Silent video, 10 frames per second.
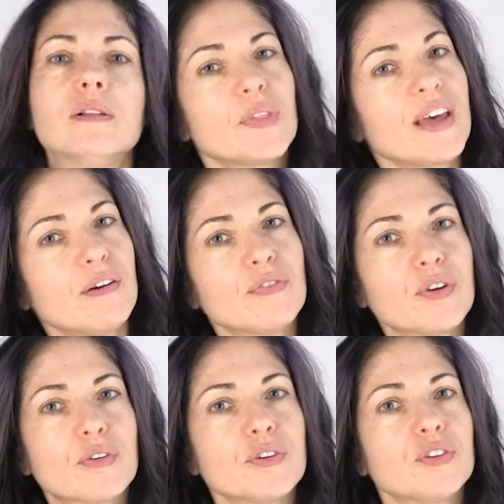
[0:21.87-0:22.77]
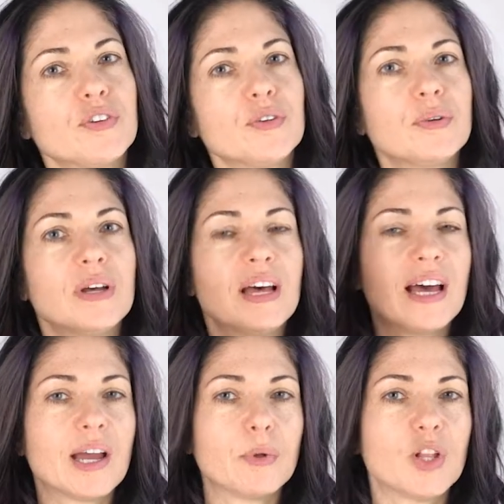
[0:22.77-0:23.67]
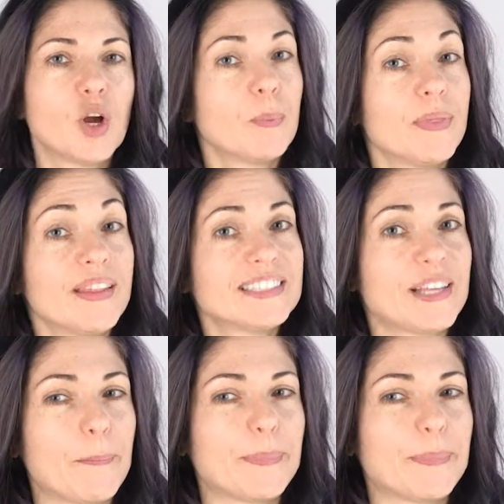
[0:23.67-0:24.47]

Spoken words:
Without further ado, I will open this up.